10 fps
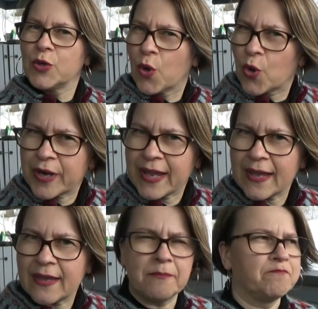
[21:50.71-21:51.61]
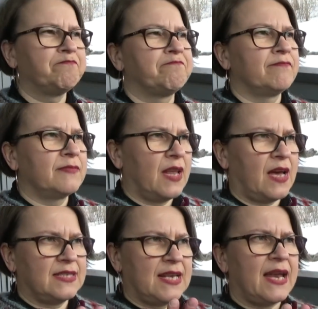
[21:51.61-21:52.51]
Nordic,
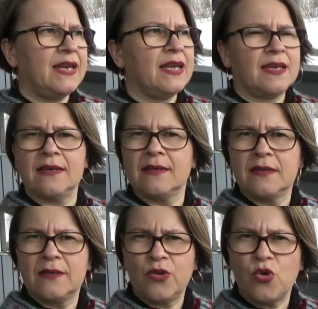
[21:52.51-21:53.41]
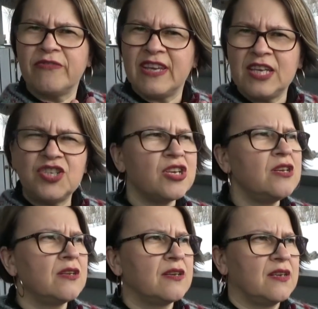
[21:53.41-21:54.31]
Icelandic,
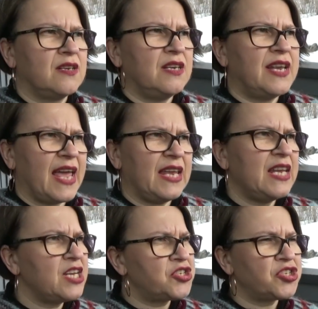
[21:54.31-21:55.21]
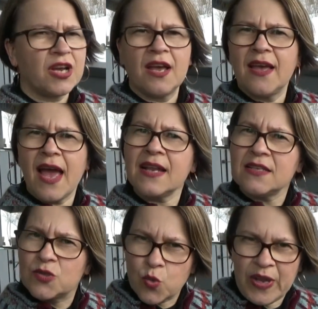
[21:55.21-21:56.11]
Norwegian, Danish and
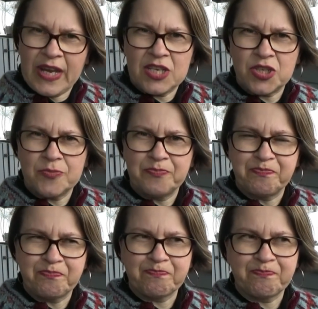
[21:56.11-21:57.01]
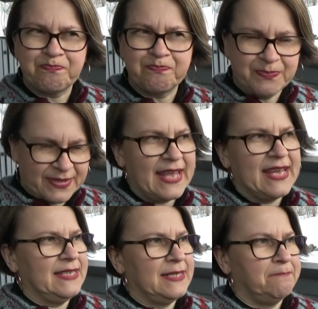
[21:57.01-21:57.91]
Swedish.
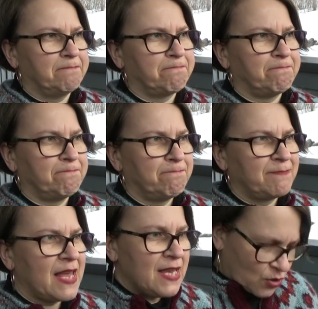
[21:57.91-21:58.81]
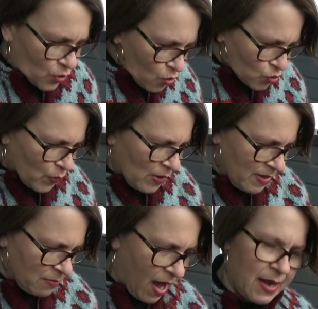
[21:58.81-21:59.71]
Yes. So those will
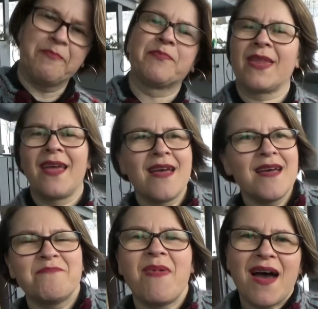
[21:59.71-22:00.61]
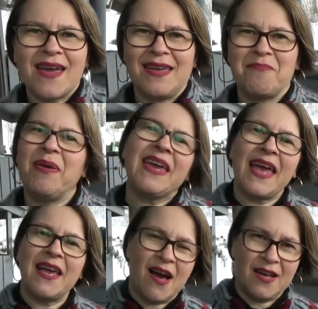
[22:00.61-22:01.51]
be my pick
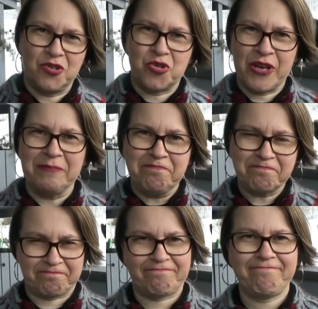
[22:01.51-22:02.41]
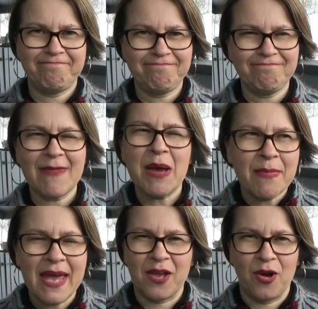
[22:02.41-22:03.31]
a country
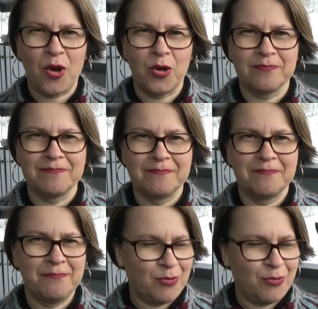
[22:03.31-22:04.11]
make along